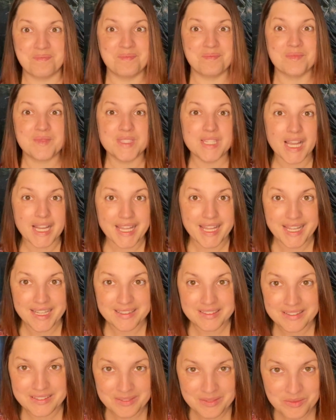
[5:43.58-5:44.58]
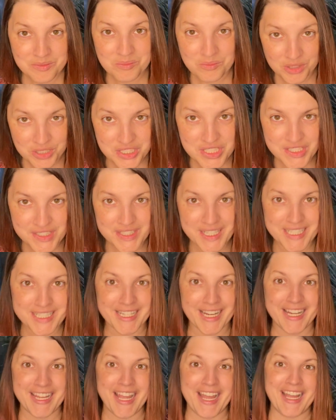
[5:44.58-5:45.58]
decades. We'll just say
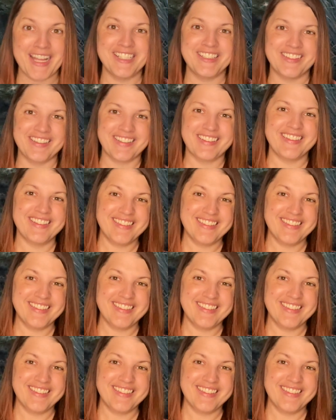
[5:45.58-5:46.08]
decades.